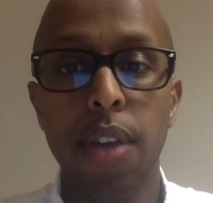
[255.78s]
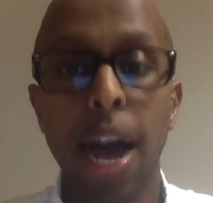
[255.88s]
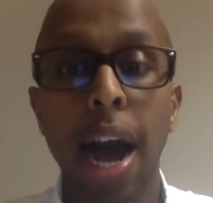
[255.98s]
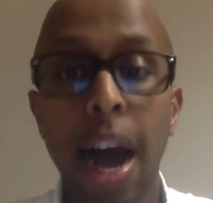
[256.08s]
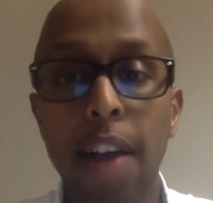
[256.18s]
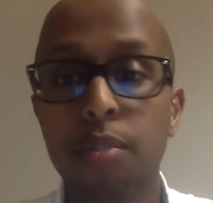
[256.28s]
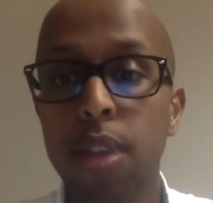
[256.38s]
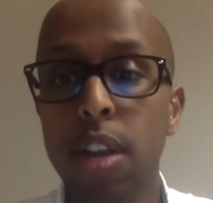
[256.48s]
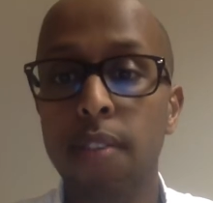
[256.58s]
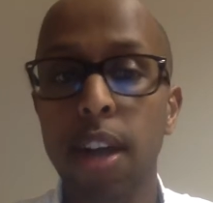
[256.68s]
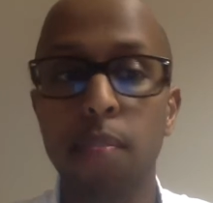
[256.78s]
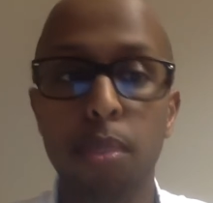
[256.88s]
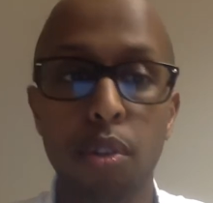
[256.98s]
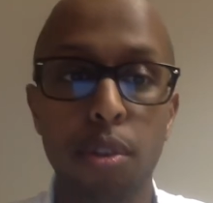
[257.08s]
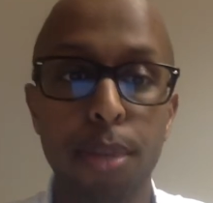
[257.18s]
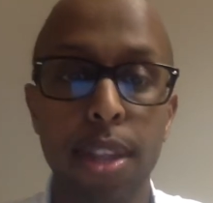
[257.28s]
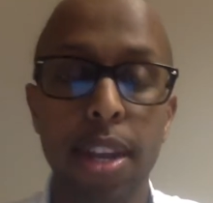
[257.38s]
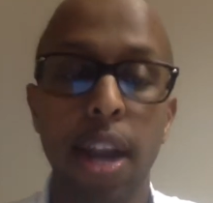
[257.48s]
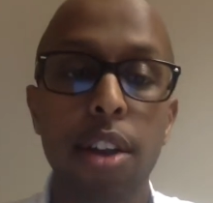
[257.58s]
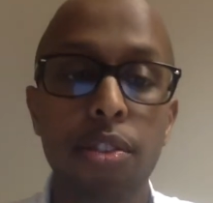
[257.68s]
high rate of unemployment
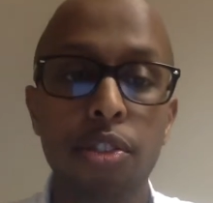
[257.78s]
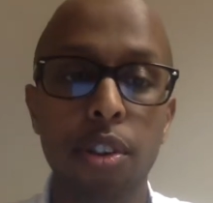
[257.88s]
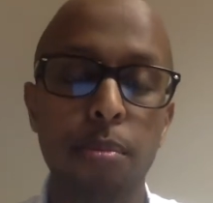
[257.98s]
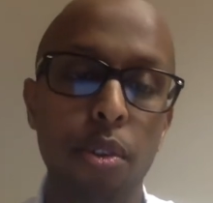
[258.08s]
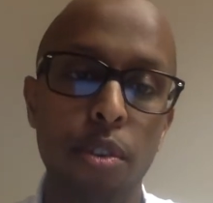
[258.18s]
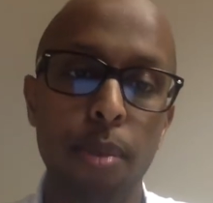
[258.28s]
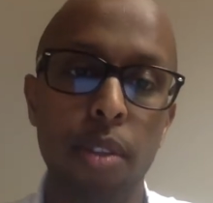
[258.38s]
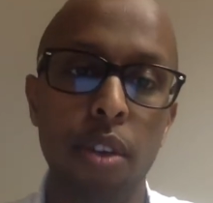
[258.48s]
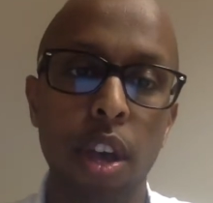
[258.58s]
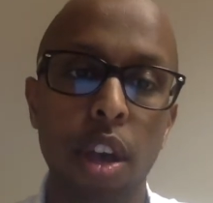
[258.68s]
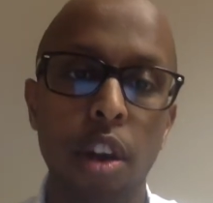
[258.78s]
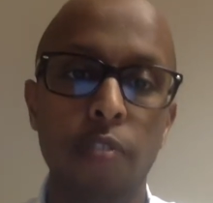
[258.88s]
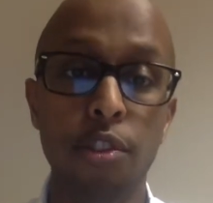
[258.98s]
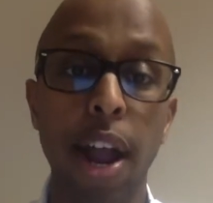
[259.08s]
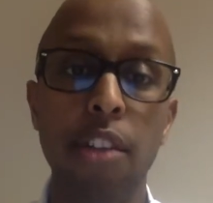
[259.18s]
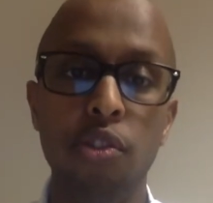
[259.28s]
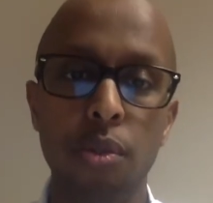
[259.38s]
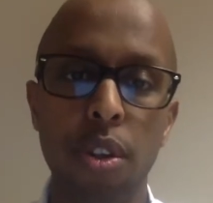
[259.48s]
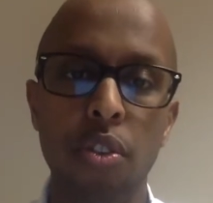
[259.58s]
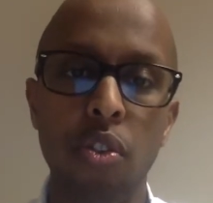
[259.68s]
and underemployment of
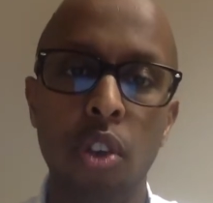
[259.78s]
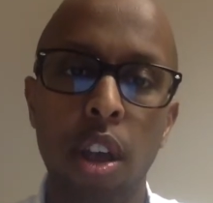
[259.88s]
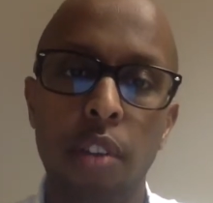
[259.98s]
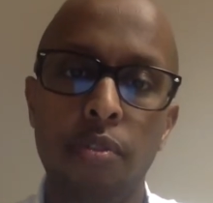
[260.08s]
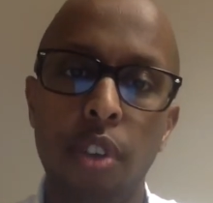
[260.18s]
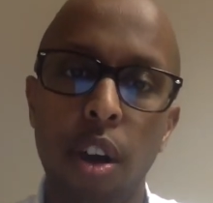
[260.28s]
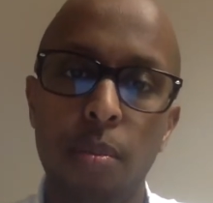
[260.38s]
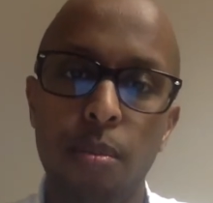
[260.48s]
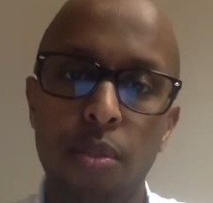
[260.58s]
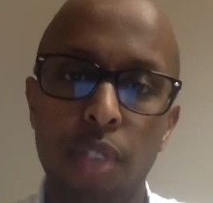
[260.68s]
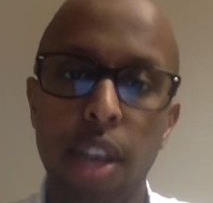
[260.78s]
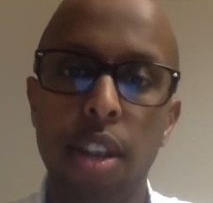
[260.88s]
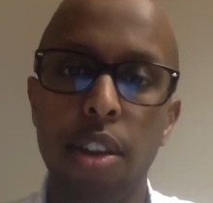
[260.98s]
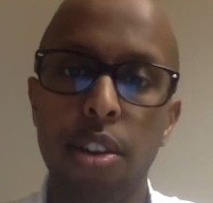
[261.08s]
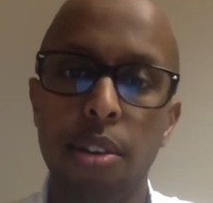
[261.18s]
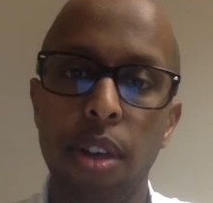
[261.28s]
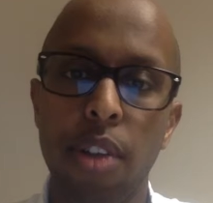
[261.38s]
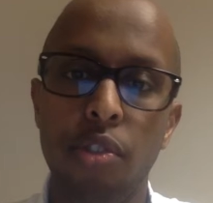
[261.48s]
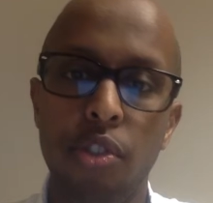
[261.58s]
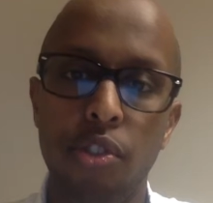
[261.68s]
graduates from secondary
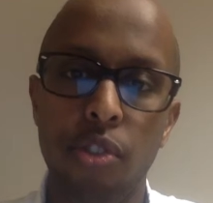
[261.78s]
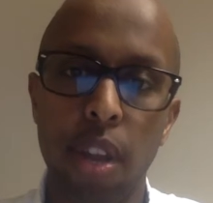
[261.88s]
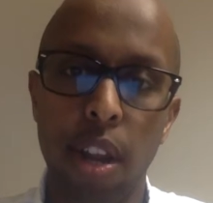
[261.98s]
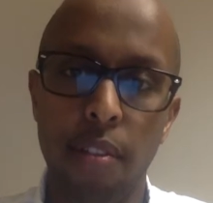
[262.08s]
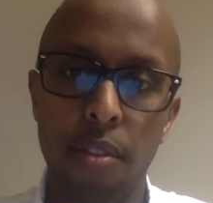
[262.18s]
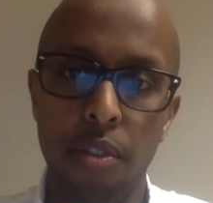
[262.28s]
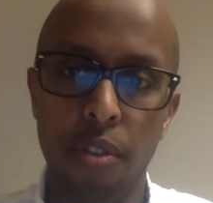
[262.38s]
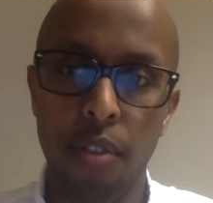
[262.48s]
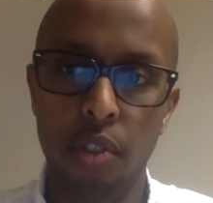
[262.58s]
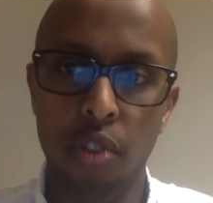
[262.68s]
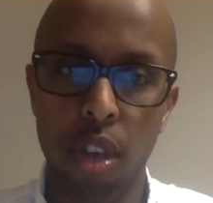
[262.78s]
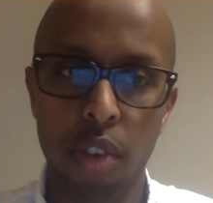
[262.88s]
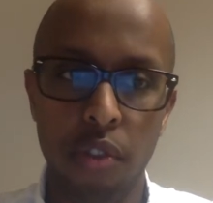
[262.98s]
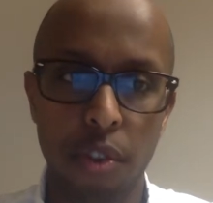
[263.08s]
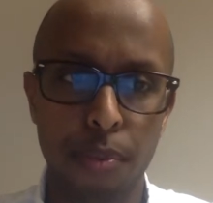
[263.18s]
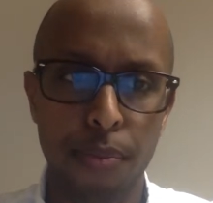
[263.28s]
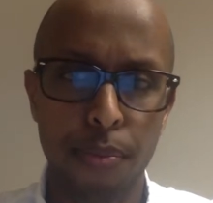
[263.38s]
and tertiary levels of education.